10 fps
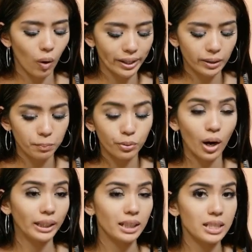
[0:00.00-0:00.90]
or
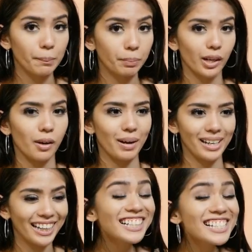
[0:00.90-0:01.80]
what products I
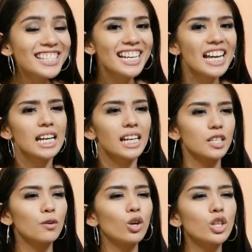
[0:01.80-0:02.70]
put on my nails.
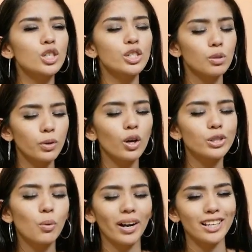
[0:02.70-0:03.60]
Because of
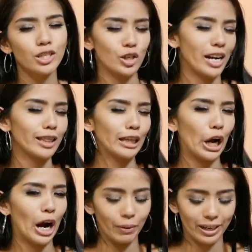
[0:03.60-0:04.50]
course, we also want to
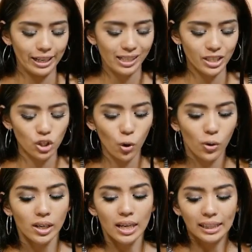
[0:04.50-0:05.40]
strengthen our
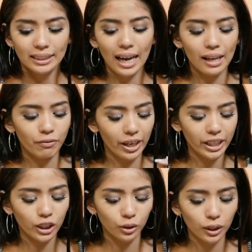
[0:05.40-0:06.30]
nails. So
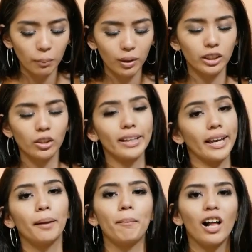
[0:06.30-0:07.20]
that very durable
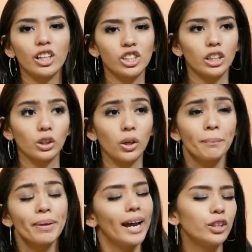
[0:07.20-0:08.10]
itong nail polish
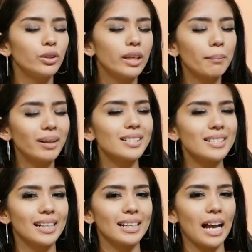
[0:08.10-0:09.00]
na to. And yung
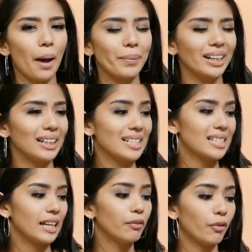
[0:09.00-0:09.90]
chemicals na
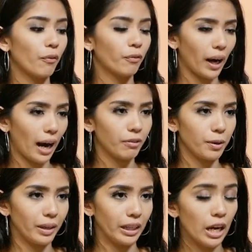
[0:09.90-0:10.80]
ginagamit, it is safe for
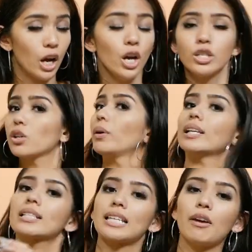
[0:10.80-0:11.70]
everybody.
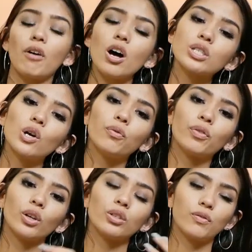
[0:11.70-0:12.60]
So it is safe
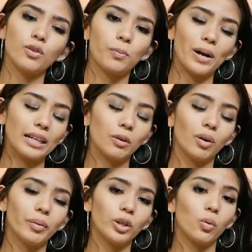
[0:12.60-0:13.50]
also for those of you
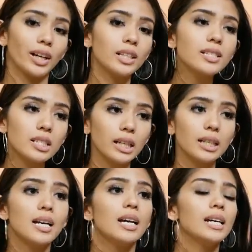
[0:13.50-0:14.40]
pregnant women who are
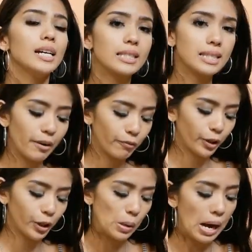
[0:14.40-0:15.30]
concerned, it's
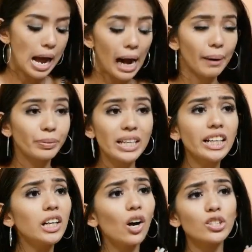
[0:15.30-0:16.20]
safe for you.
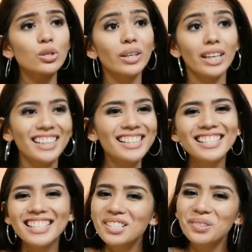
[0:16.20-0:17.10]
I'm thinking also
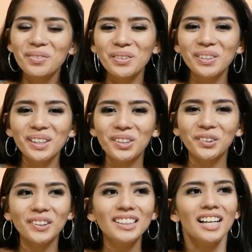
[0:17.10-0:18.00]
kids, this would be
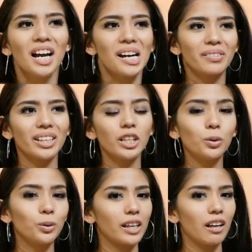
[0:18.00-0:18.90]
really cool,
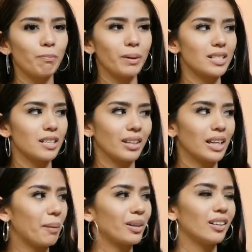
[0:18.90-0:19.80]
a really cool gift,
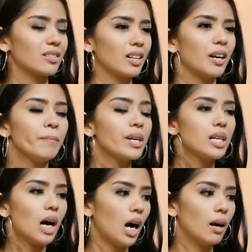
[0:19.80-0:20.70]
because if the chemicals
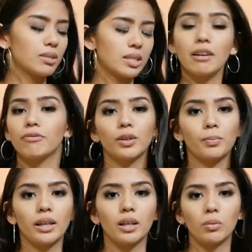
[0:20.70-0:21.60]
are
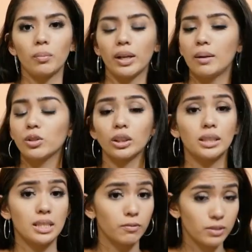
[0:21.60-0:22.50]
safe for pregnant women,
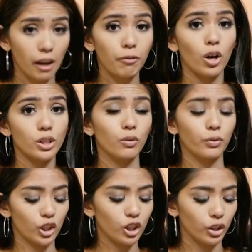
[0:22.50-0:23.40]
I'm sure it's safe
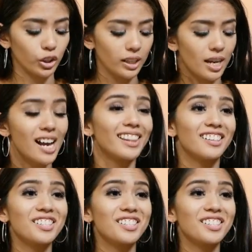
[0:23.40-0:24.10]
also for children.